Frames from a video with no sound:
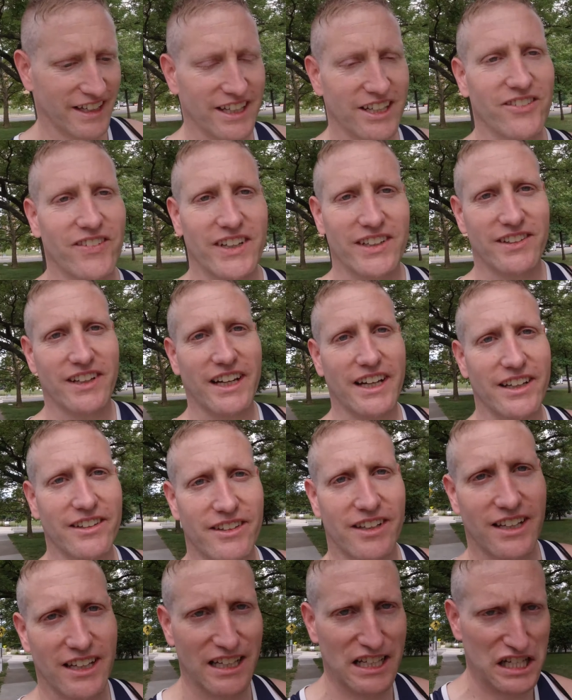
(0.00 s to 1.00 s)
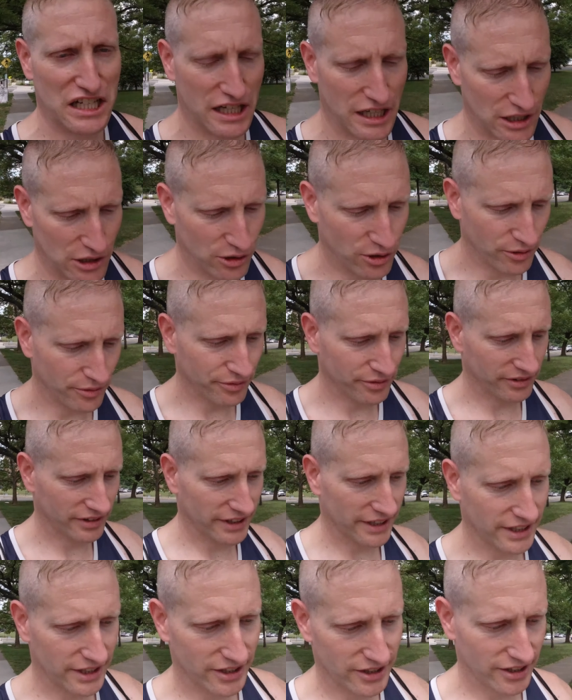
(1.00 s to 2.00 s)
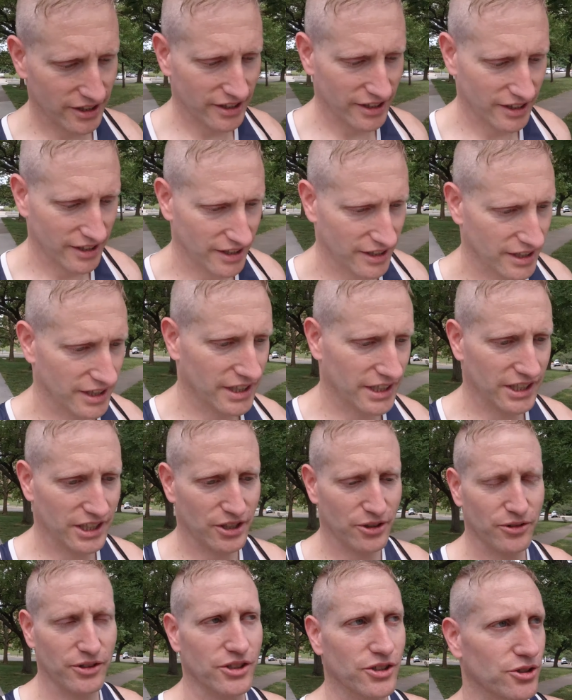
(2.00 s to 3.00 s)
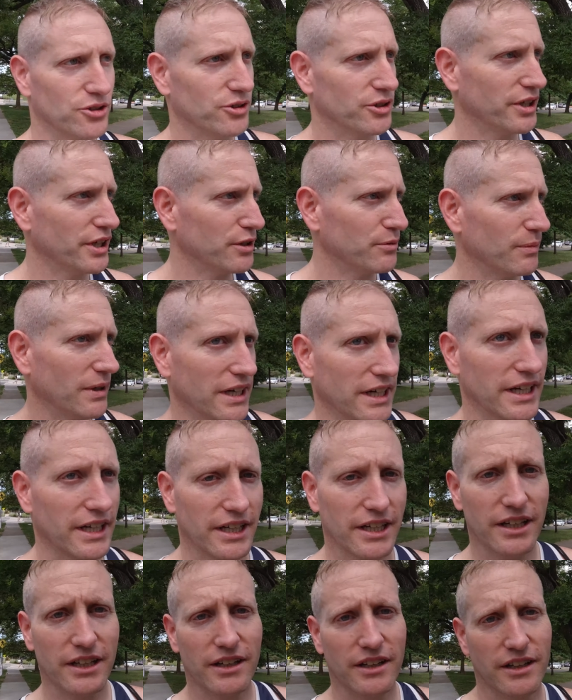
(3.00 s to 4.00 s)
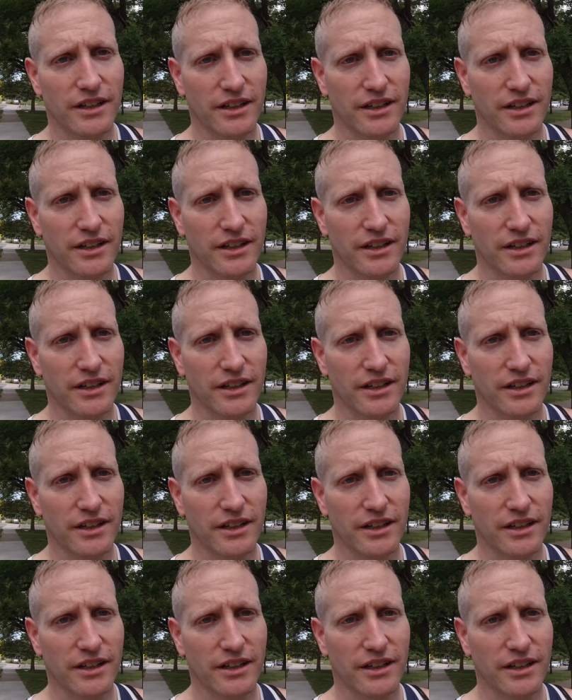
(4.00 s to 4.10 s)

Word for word: Anyways, guys, uh, hopefully you enjoyed my